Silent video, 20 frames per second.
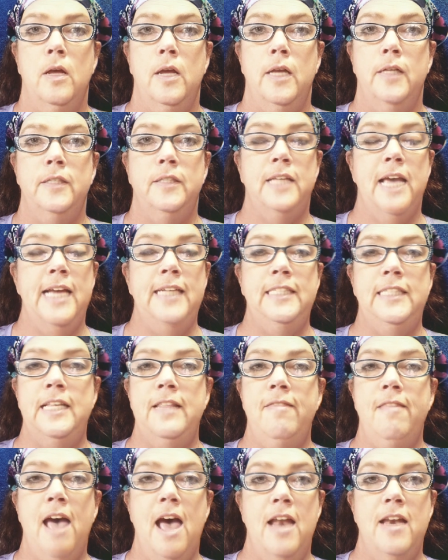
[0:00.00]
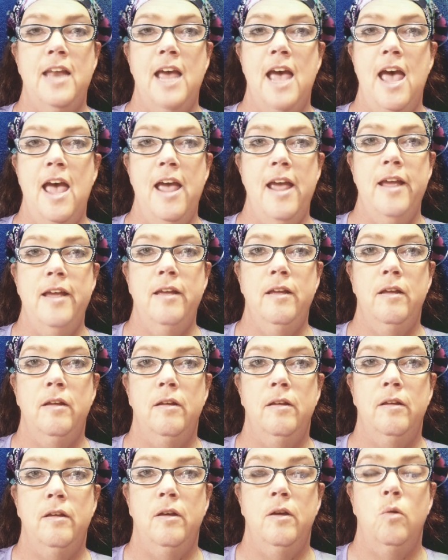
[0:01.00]
Saints, in that day,
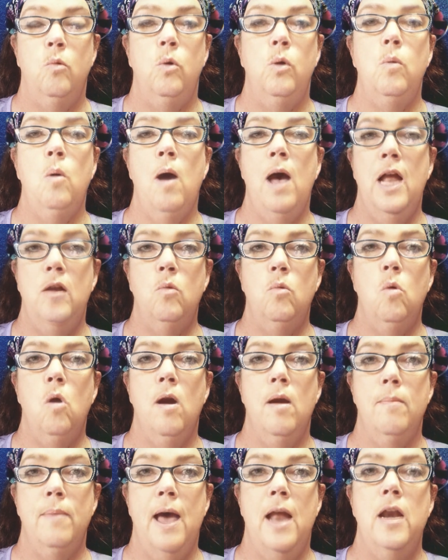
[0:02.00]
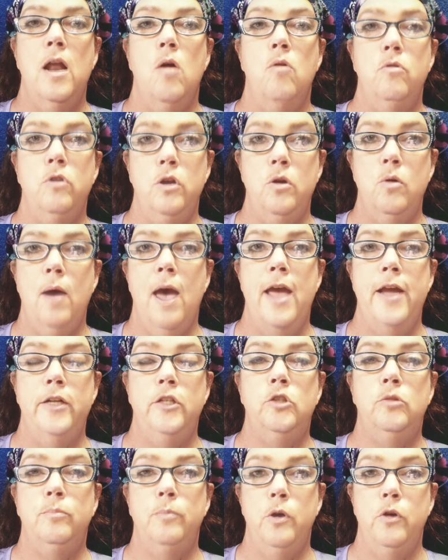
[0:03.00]
we won't have to worry about no new
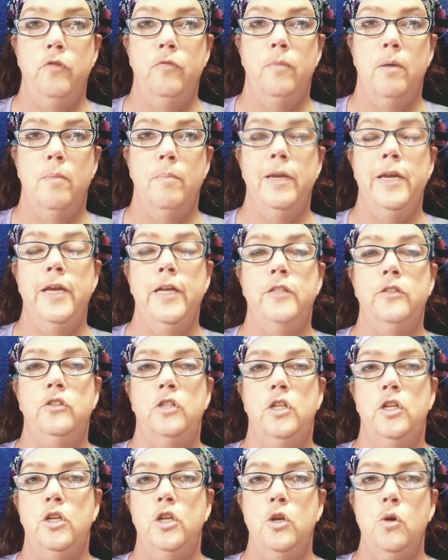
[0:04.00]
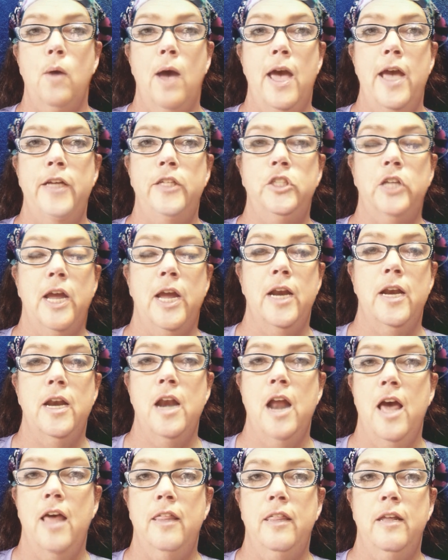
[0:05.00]
age movement because the new age ain't
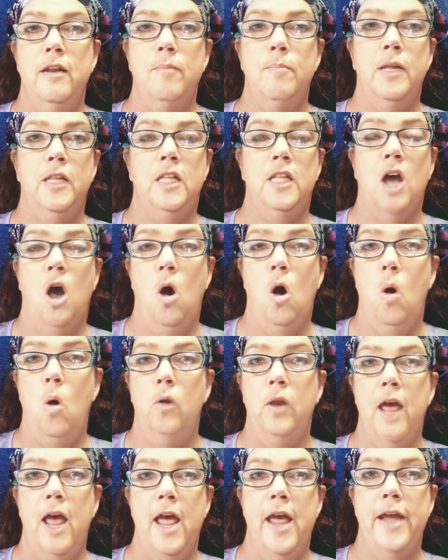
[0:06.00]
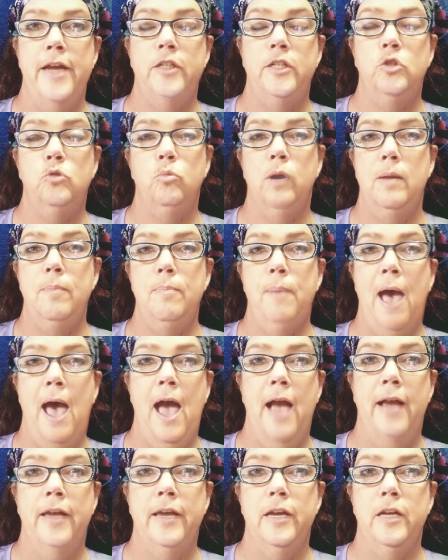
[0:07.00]
nothing but the old age
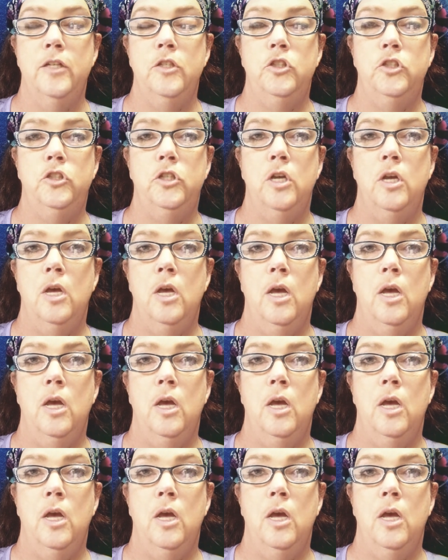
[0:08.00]
repackaged